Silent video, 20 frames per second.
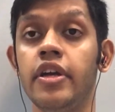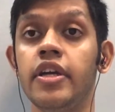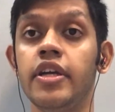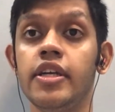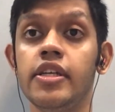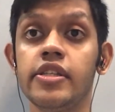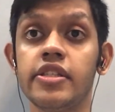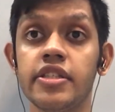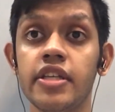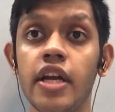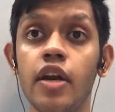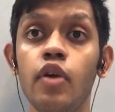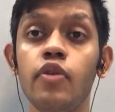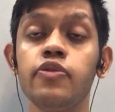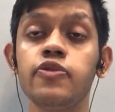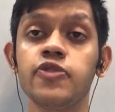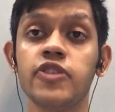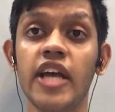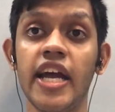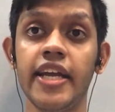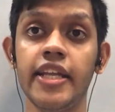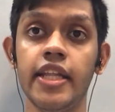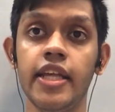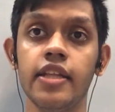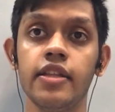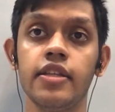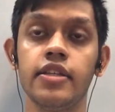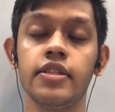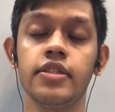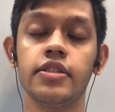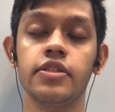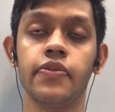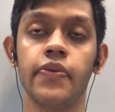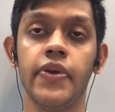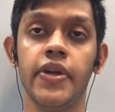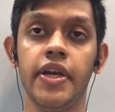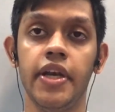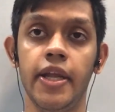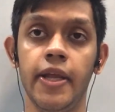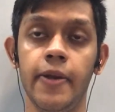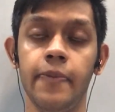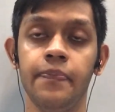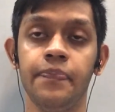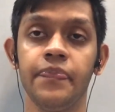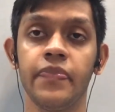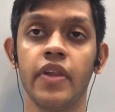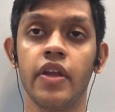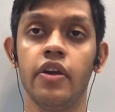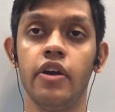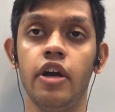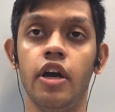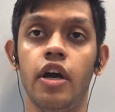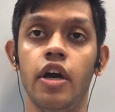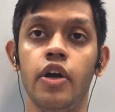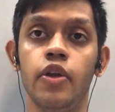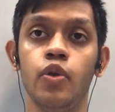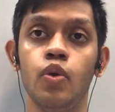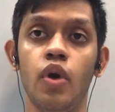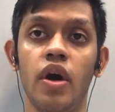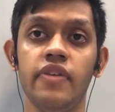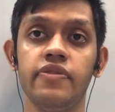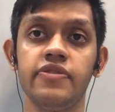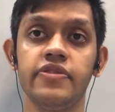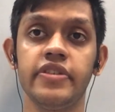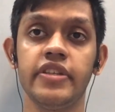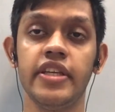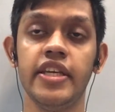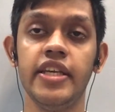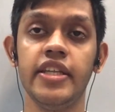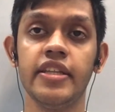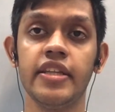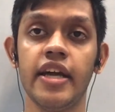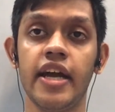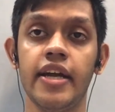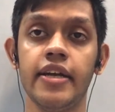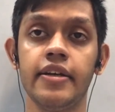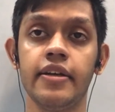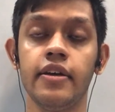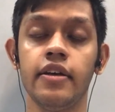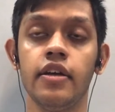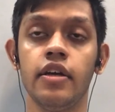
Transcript: Instead of signing this treaty, you have seen that